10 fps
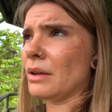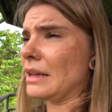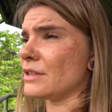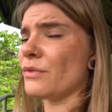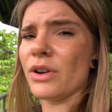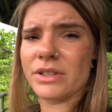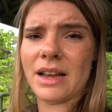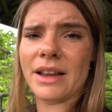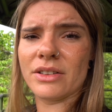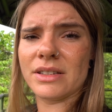as far as
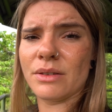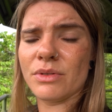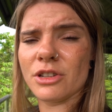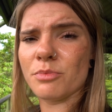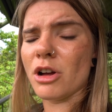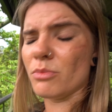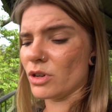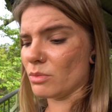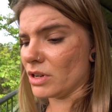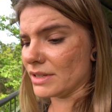I could see, it was just palm
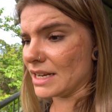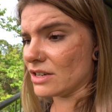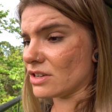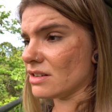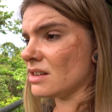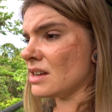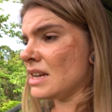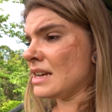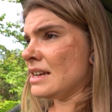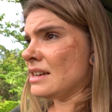oil plantation.
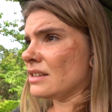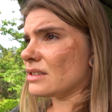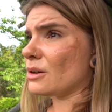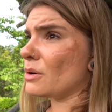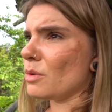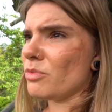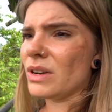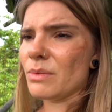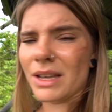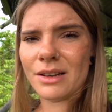So
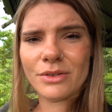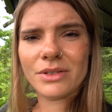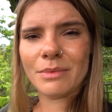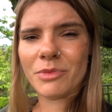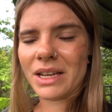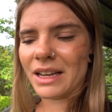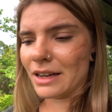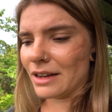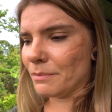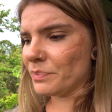hopefully we can do
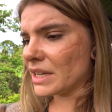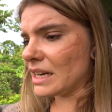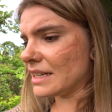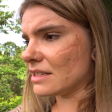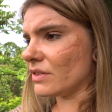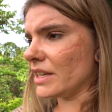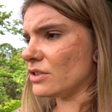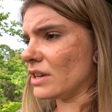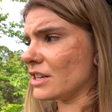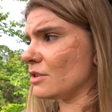something collectively
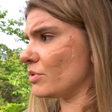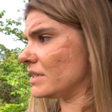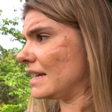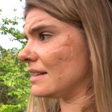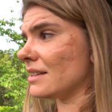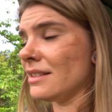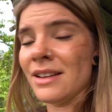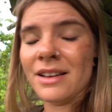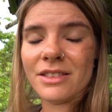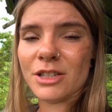to actually protect
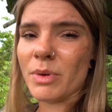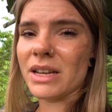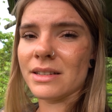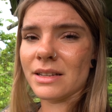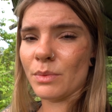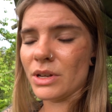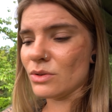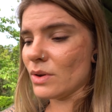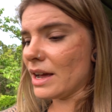the spaces that we do